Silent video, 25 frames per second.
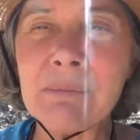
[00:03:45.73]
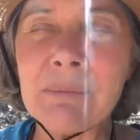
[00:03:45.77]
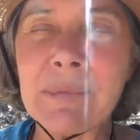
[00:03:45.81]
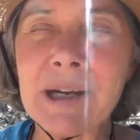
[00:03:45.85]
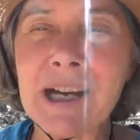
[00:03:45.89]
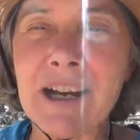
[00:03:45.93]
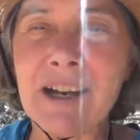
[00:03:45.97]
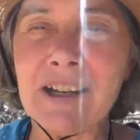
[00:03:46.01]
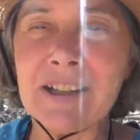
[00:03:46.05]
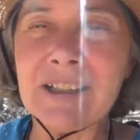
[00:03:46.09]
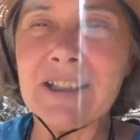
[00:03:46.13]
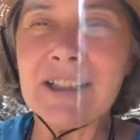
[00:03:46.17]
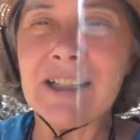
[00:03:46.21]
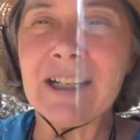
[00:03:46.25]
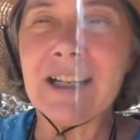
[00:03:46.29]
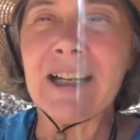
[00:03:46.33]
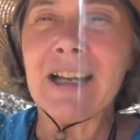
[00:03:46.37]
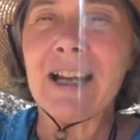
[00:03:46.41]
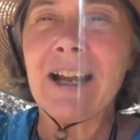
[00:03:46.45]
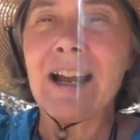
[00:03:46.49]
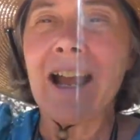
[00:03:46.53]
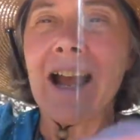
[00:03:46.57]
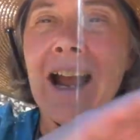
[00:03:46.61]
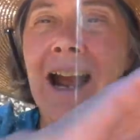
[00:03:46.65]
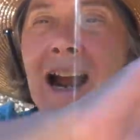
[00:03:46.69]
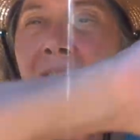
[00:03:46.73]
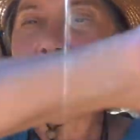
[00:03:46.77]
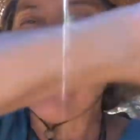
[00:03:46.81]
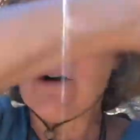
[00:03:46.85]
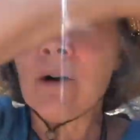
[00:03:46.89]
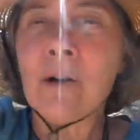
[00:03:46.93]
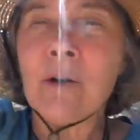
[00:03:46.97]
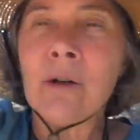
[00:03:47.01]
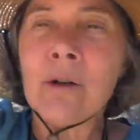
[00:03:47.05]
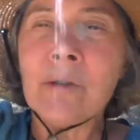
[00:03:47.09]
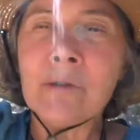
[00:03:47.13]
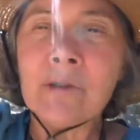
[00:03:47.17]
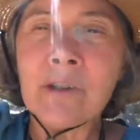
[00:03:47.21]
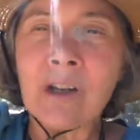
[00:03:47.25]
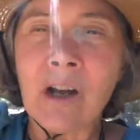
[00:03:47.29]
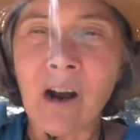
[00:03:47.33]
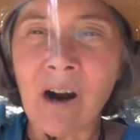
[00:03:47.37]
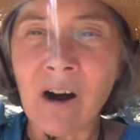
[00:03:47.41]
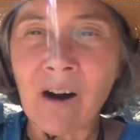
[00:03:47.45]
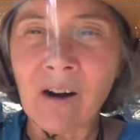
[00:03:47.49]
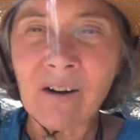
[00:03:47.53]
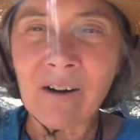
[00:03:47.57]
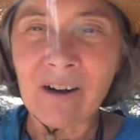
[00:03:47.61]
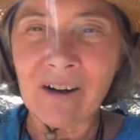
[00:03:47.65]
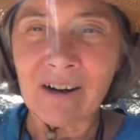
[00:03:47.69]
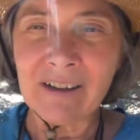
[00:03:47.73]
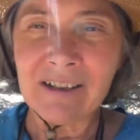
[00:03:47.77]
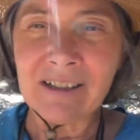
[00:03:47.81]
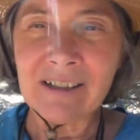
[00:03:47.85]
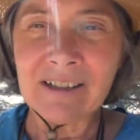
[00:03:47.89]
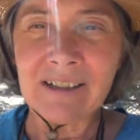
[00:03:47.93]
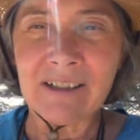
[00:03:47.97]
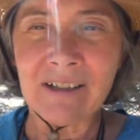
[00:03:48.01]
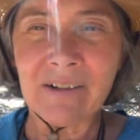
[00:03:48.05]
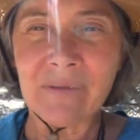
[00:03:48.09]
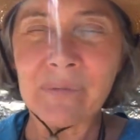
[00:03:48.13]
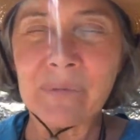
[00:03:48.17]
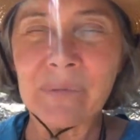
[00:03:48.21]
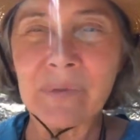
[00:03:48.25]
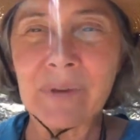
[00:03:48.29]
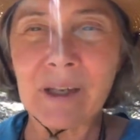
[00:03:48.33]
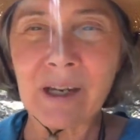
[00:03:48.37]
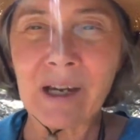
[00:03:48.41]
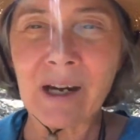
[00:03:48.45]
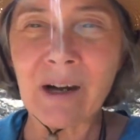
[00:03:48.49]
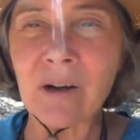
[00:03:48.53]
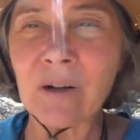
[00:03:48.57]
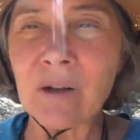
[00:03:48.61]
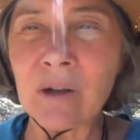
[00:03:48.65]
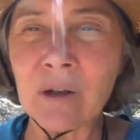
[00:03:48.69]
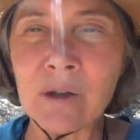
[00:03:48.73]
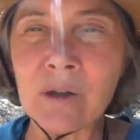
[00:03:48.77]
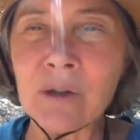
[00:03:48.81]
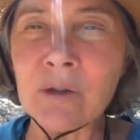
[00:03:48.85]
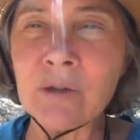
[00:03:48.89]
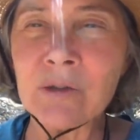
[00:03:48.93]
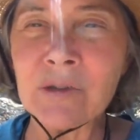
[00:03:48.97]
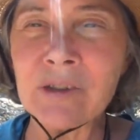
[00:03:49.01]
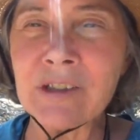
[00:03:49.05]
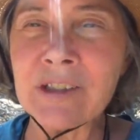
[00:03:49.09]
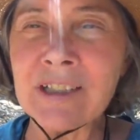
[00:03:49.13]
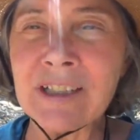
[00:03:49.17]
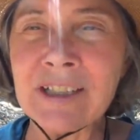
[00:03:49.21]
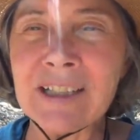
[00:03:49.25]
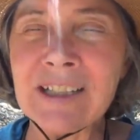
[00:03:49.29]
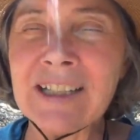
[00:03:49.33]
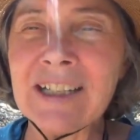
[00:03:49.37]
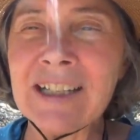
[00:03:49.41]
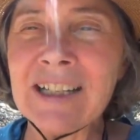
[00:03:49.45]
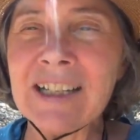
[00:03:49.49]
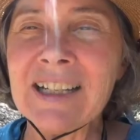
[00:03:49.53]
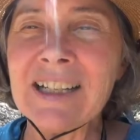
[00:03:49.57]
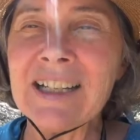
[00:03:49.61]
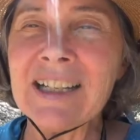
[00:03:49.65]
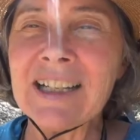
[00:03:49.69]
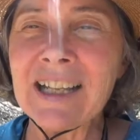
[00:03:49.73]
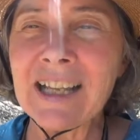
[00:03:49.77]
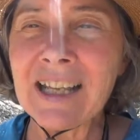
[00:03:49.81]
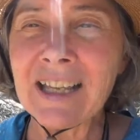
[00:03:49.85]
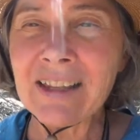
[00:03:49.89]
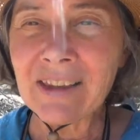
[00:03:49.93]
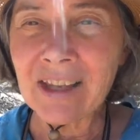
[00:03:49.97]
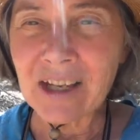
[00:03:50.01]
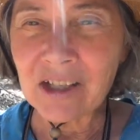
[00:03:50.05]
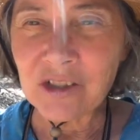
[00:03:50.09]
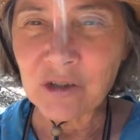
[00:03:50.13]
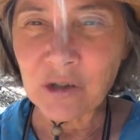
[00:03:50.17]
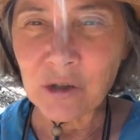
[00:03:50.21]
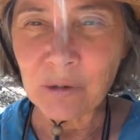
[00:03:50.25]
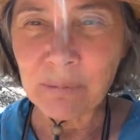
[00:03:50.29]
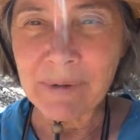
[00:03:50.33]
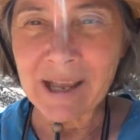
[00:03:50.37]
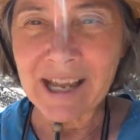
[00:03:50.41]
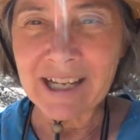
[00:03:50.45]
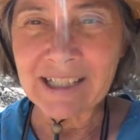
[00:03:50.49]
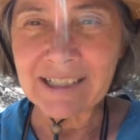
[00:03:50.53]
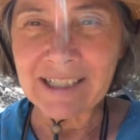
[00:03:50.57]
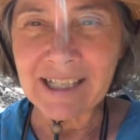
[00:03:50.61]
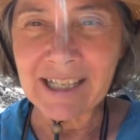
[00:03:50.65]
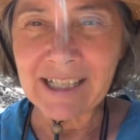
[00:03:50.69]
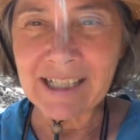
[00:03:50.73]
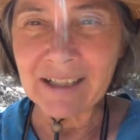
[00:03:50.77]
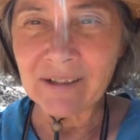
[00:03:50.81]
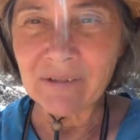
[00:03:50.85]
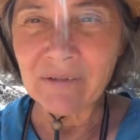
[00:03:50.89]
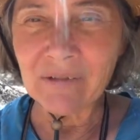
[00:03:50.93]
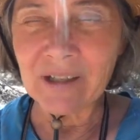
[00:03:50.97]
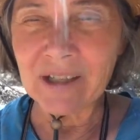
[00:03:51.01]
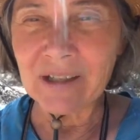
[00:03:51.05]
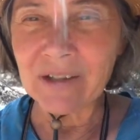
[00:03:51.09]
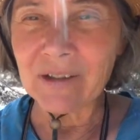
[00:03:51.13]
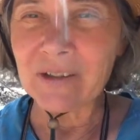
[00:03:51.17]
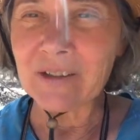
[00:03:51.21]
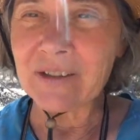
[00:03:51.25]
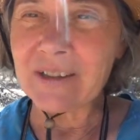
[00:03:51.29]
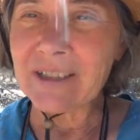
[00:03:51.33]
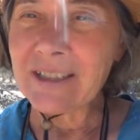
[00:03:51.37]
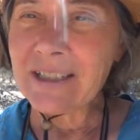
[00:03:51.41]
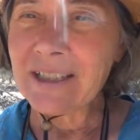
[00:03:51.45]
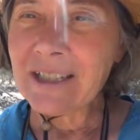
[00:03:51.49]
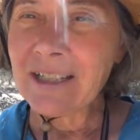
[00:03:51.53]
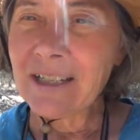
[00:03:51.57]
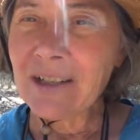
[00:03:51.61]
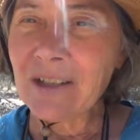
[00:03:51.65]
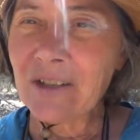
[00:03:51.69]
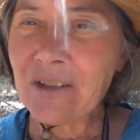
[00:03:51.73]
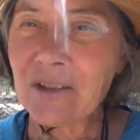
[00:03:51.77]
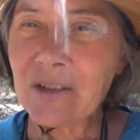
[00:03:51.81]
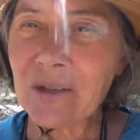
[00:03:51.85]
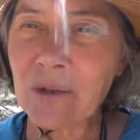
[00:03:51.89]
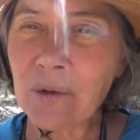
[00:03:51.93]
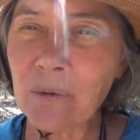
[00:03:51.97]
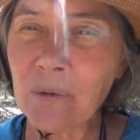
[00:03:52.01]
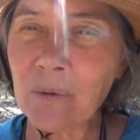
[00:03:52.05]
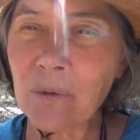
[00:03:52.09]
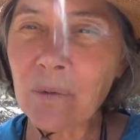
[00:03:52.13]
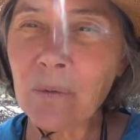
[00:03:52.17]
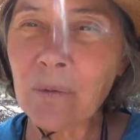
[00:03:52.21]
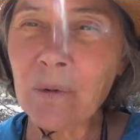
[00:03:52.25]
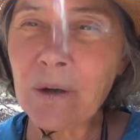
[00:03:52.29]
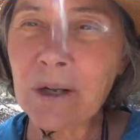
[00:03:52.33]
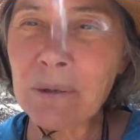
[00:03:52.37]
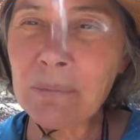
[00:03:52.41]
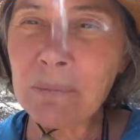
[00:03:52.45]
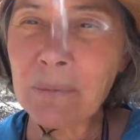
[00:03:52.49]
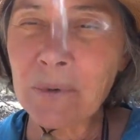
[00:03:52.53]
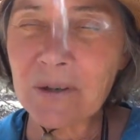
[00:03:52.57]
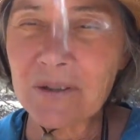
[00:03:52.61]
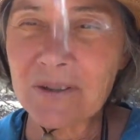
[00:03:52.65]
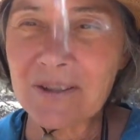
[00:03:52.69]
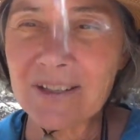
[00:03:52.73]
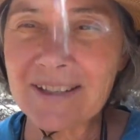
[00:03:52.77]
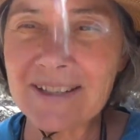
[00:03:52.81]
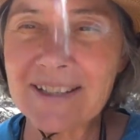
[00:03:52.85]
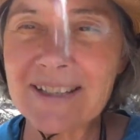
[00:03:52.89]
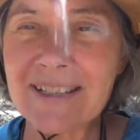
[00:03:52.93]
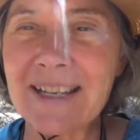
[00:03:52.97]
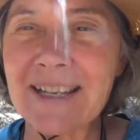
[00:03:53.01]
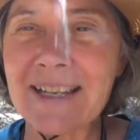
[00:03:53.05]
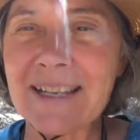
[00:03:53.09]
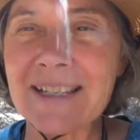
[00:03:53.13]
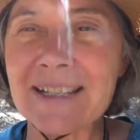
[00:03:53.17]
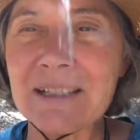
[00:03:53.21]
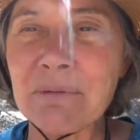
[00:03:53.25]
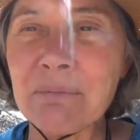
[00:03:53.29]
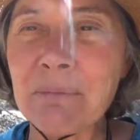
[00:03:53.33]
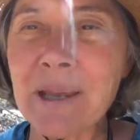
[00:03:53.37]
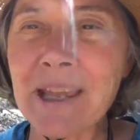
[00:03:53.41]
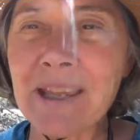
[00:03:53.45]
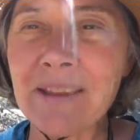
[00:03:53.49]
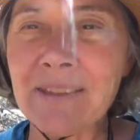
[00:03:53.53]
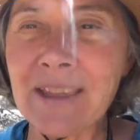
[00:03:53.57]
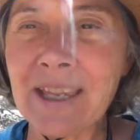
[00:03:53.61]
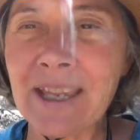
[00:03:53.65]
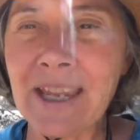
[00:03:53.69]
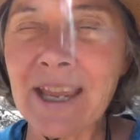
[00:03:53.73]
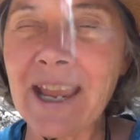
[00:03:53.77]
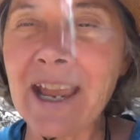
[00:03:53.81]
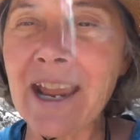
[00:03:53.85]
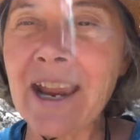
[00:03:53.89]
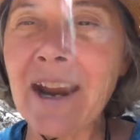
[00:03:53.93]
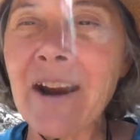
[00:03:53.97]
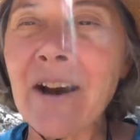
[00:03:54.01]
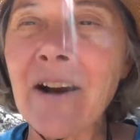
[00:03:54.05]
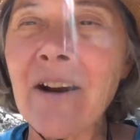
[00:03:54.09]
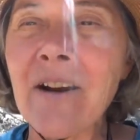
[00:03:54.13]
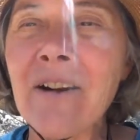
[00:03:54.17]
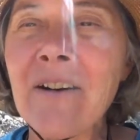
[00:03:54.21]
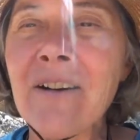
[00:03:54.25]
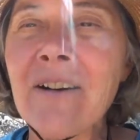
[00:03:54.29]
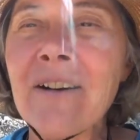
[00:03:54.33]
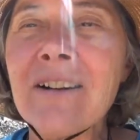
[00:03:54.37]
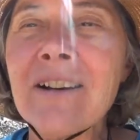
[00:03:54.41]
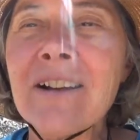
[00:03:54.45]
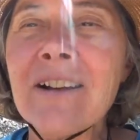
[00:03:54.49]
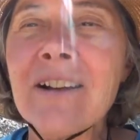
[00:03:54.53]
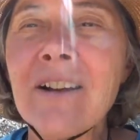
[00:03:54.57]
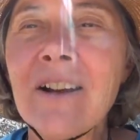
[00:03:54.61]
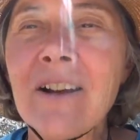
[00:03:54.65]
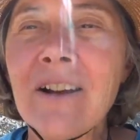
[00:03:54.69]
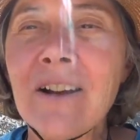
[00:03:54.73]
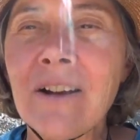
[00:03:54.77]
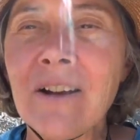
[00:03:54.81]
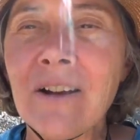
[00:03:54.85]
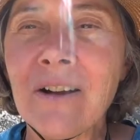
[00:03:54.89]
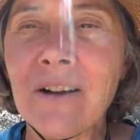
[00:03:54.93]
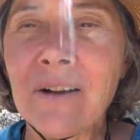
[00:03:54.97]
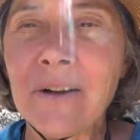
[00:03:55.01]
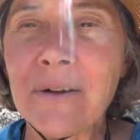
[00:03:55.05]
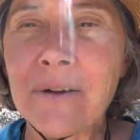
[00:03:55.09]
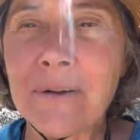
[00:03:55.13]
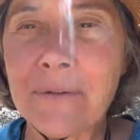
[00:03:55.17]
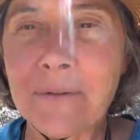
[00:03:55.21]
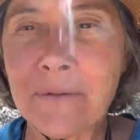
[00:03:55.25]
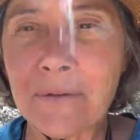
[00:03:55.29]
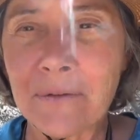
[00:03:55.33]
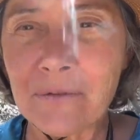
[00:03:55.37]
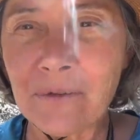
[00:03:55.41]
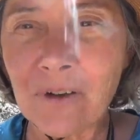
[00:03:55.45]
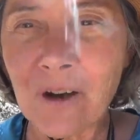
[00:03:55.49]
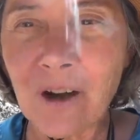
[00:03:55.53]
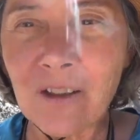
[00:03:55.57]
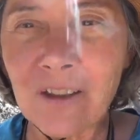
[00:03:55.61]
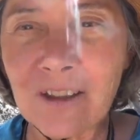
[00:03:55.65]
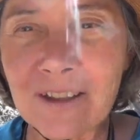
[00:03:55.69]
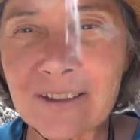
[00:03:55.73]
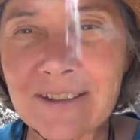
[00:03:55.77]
about our own aura, our own electromagnetic field. So when a person says, may the air fall